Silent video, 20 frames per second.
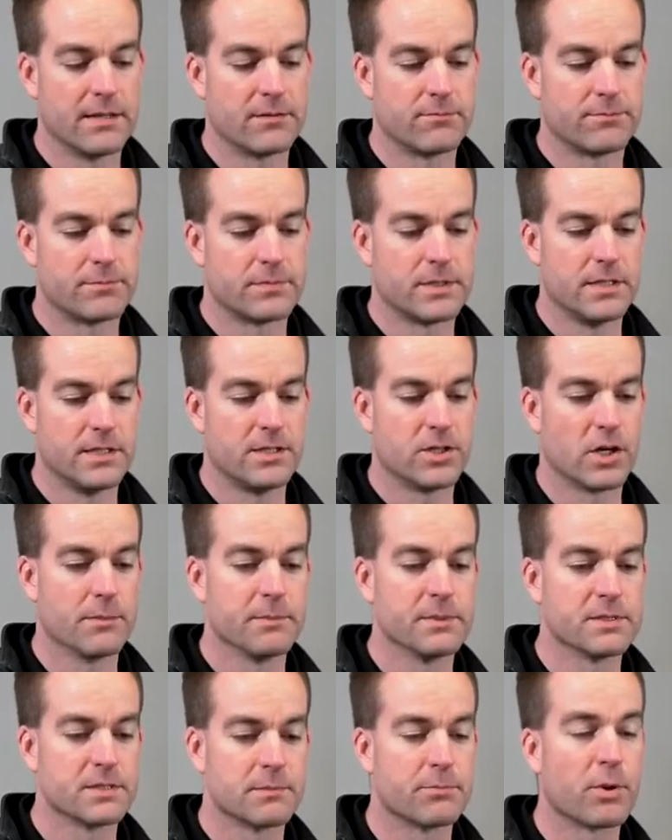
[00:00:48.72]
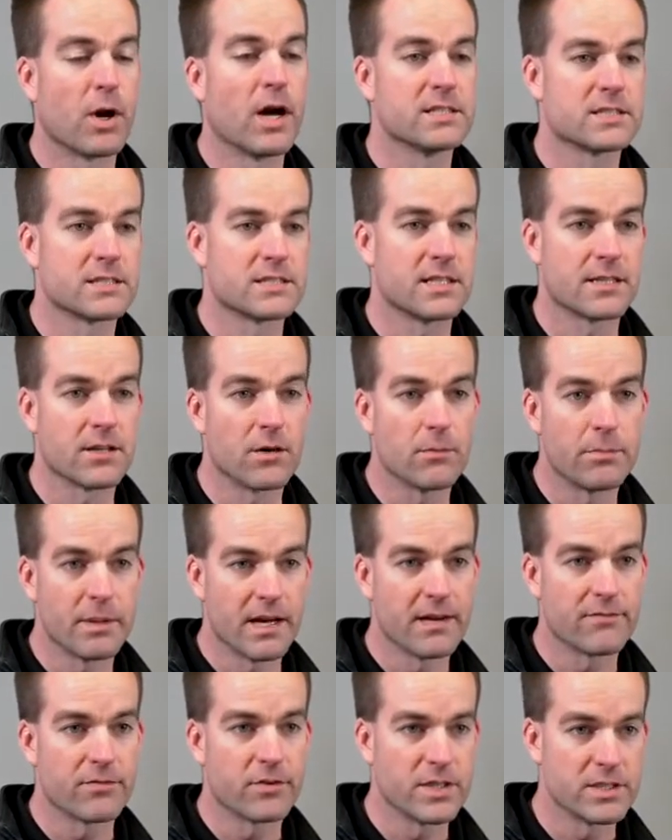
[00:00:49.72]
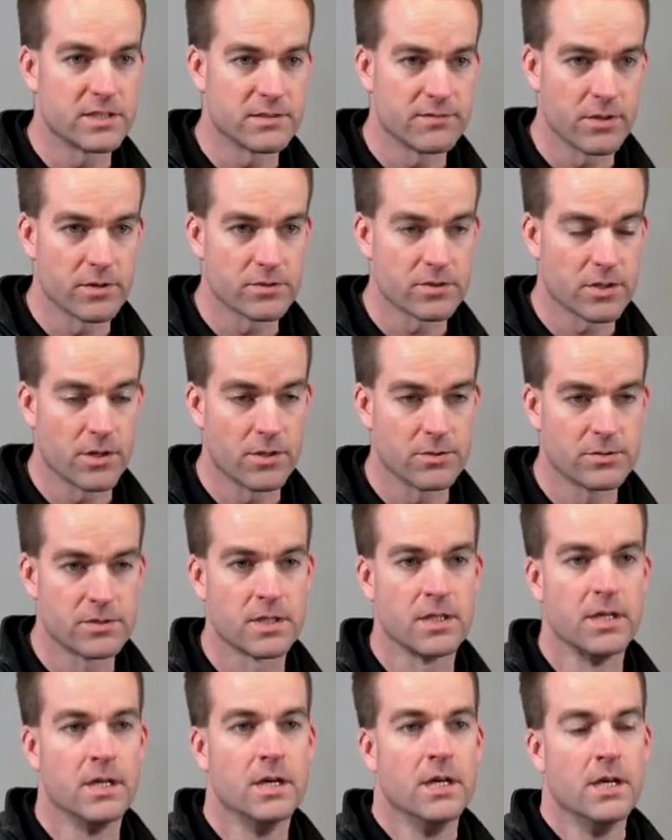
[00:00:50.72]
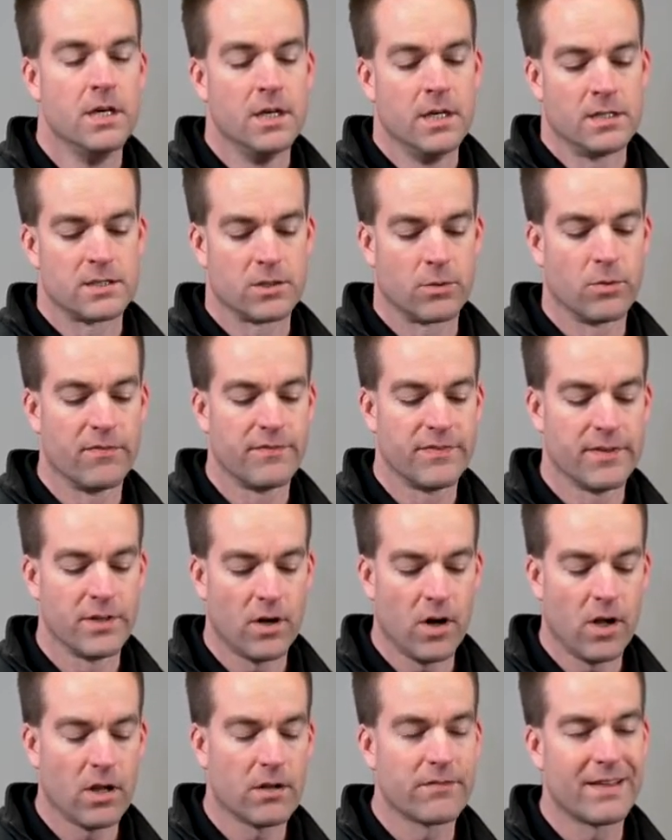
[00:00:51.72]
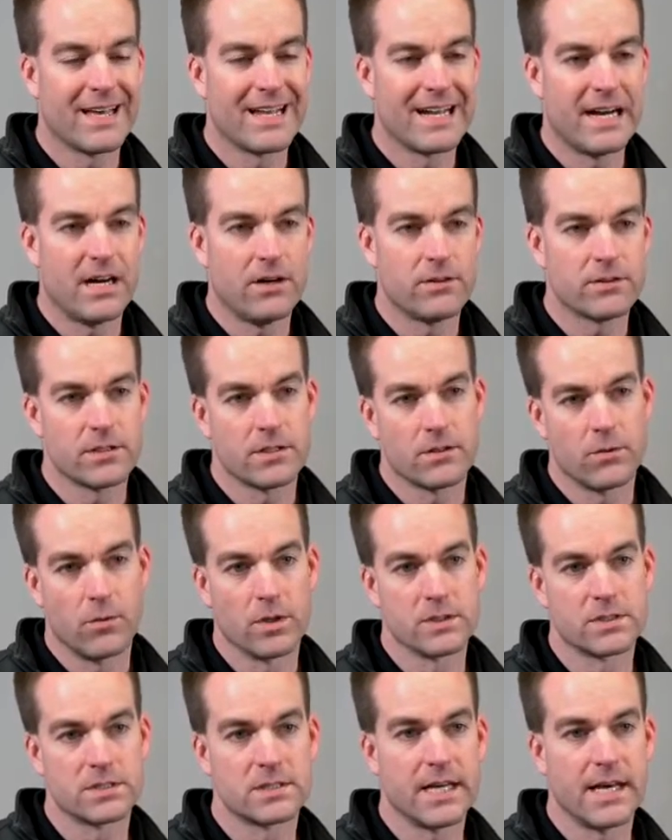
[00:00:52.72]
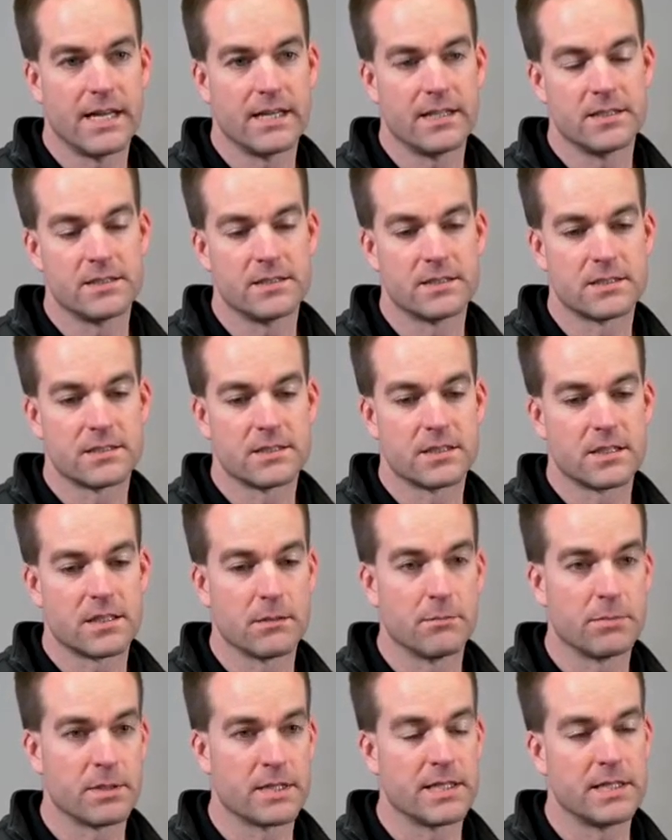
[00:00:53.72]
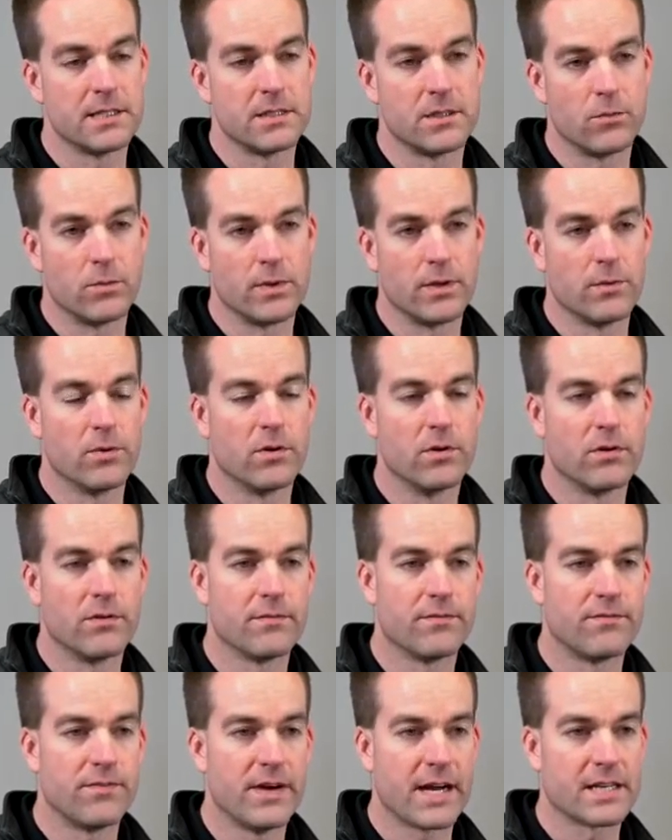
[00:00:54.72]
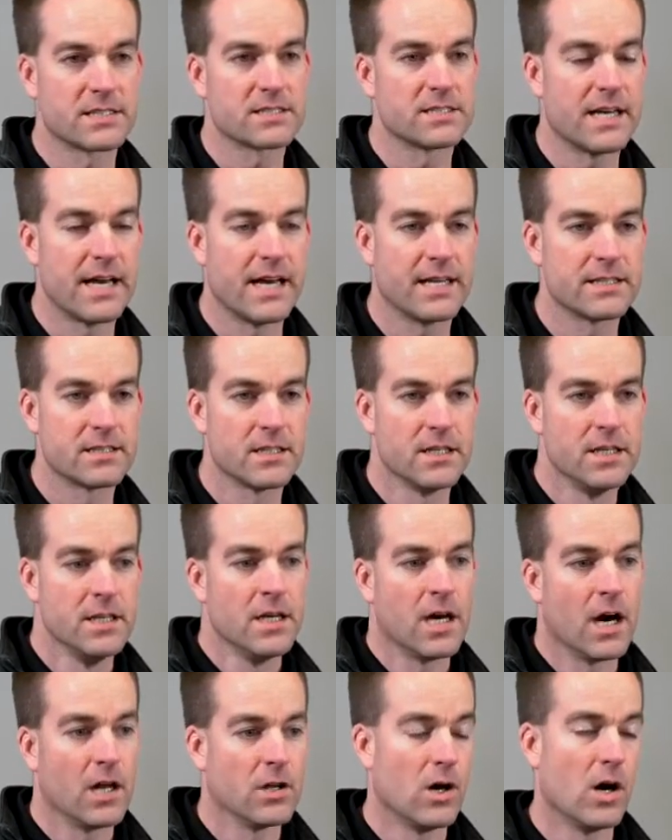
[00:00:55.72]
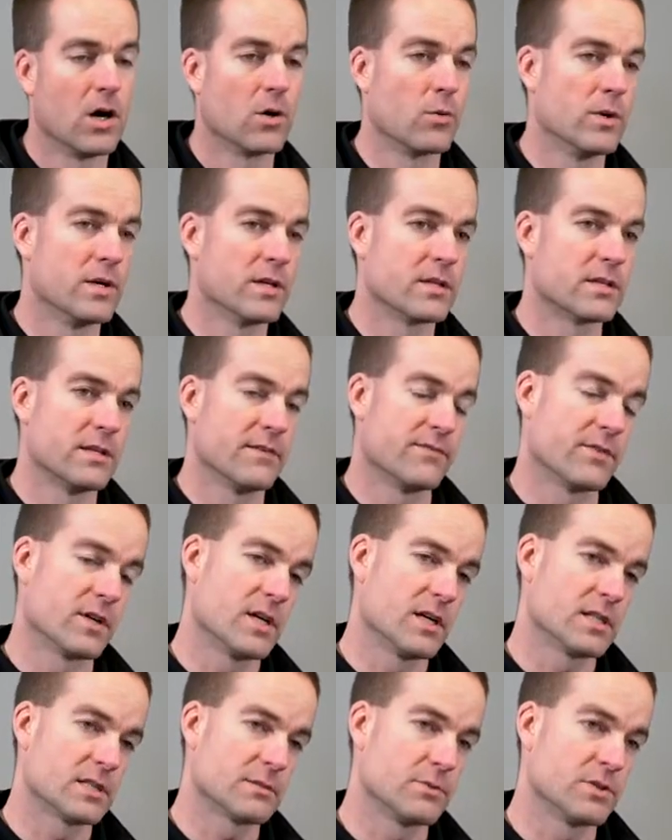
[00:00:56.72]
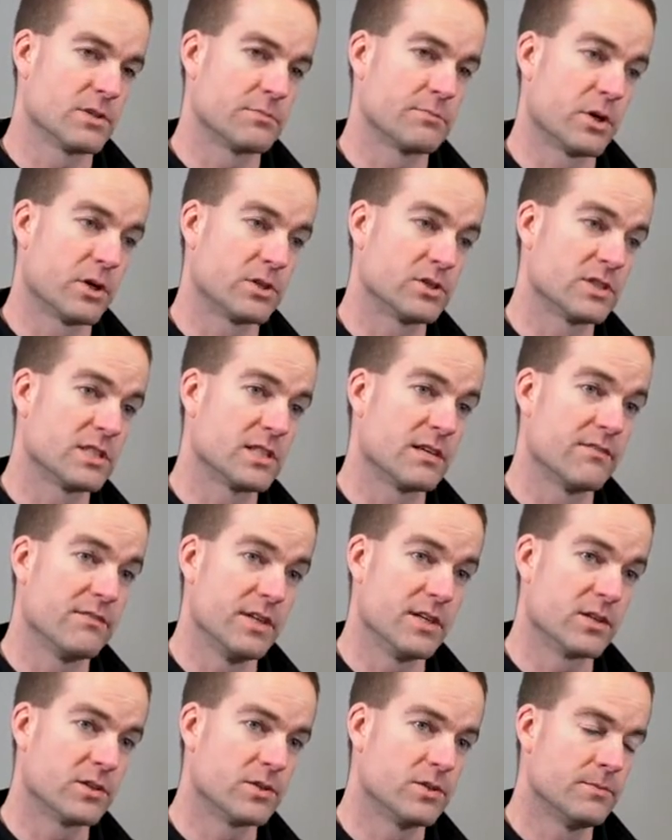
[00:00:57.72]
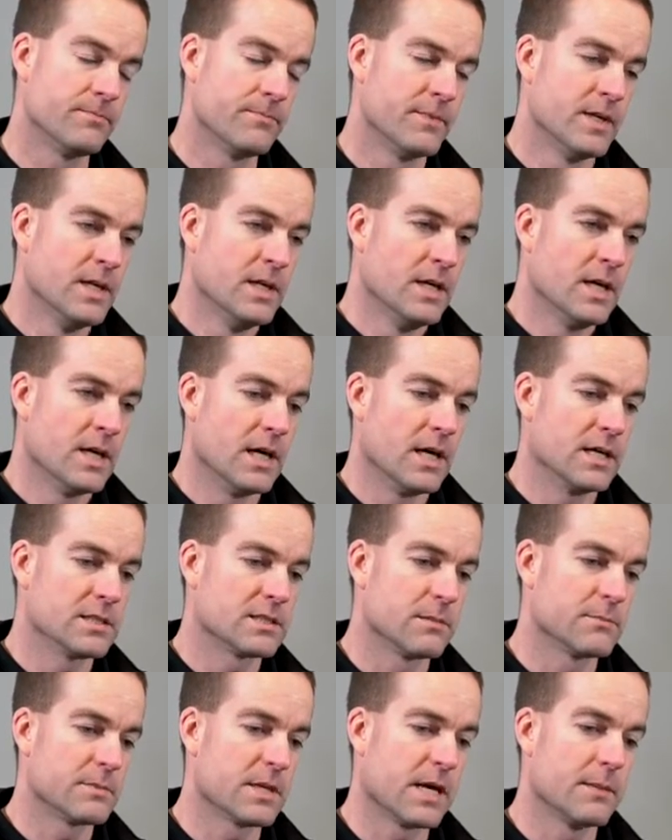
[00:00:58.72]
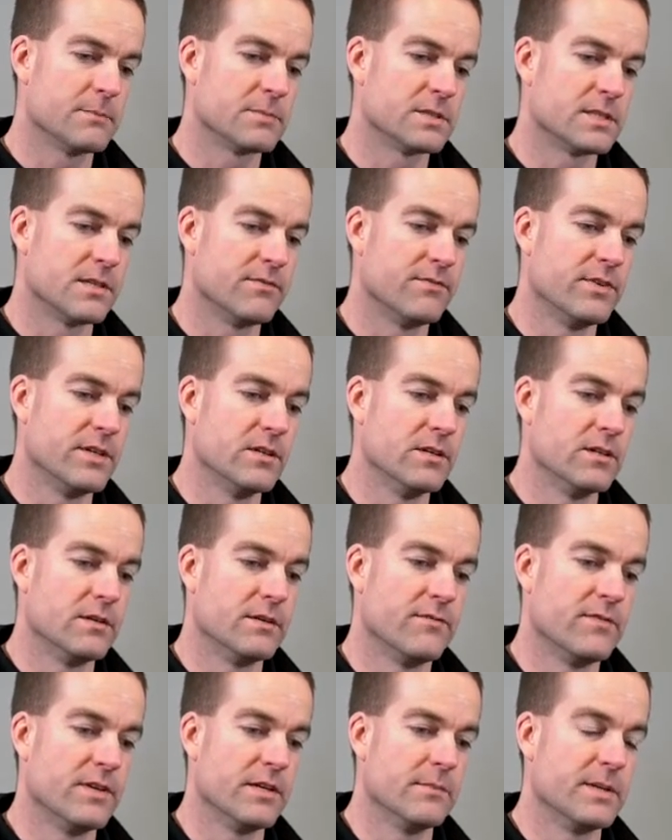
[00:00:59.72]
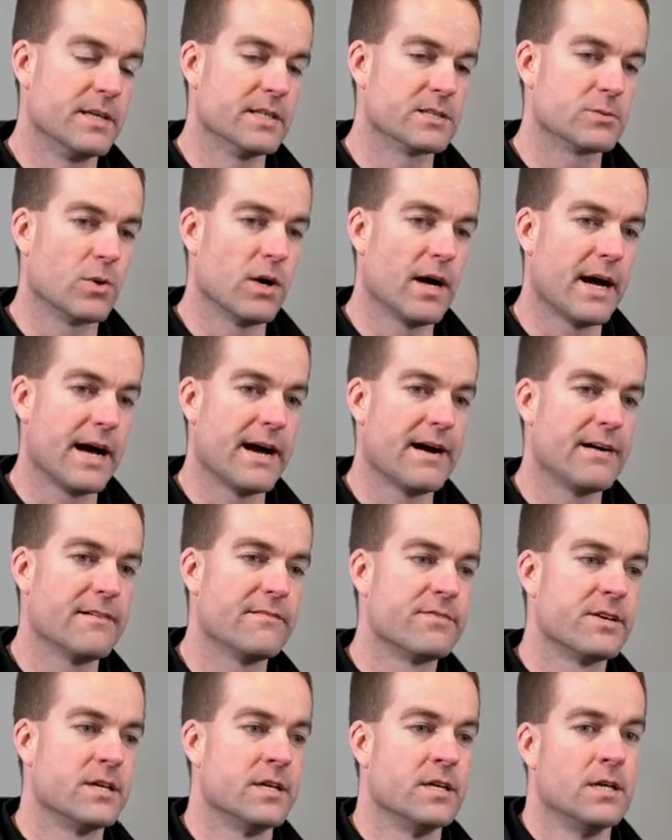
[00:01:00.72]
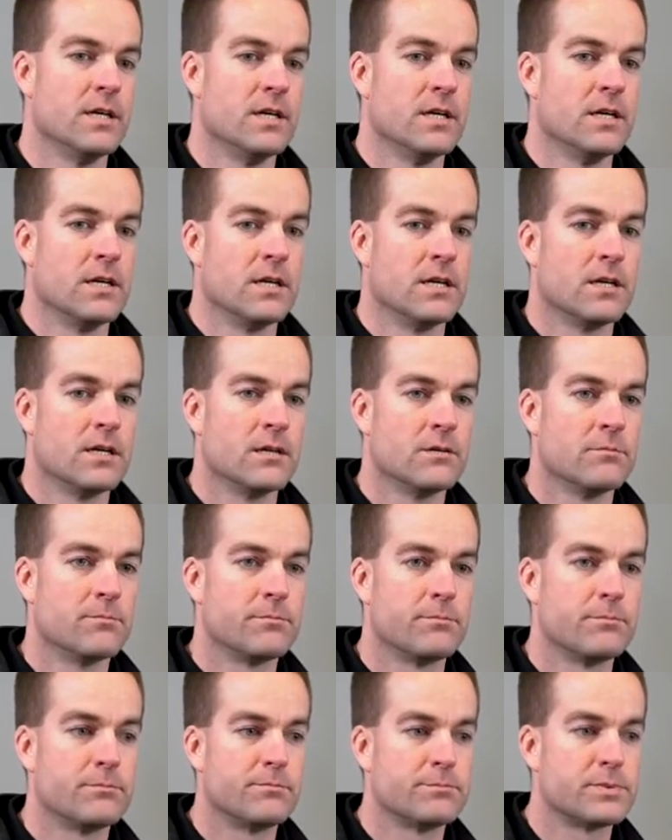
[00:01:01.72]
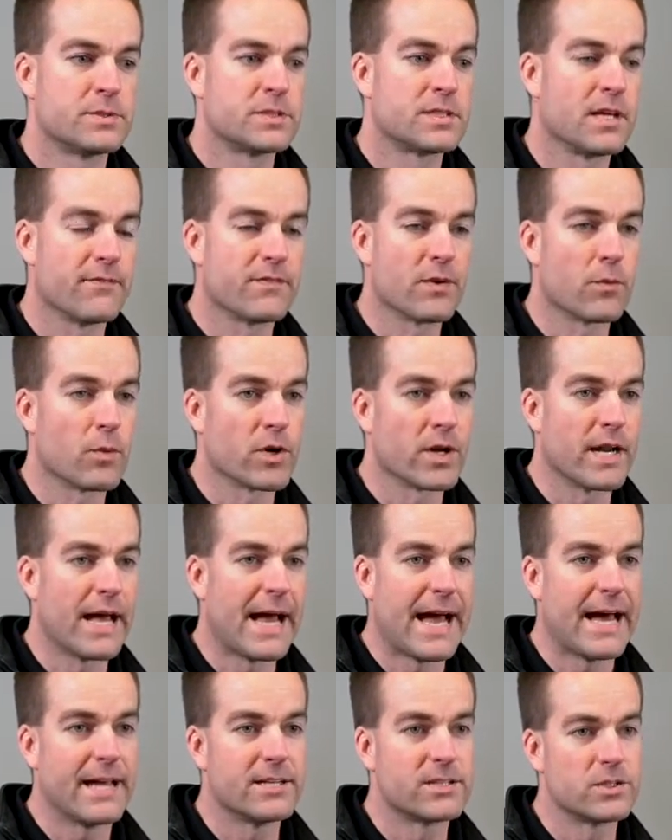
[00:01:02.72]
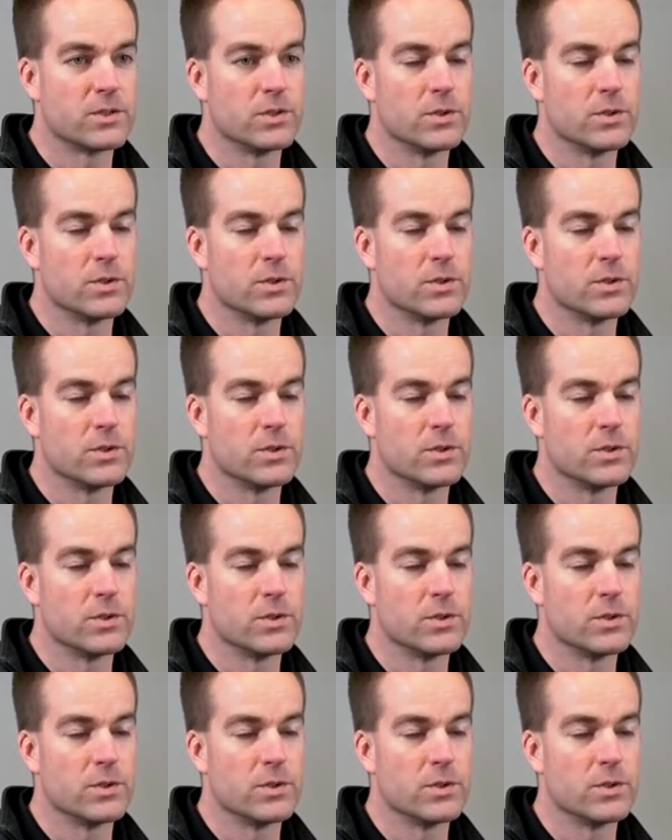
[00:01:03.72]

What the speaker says: that determines the pricing that they'll pay for each of those codes. So we'll fill all of that out. Once that is complete, we will fax that along with if the customer is purchasing a vehicle. Sometimes the VMEs will have stuff that we're going to add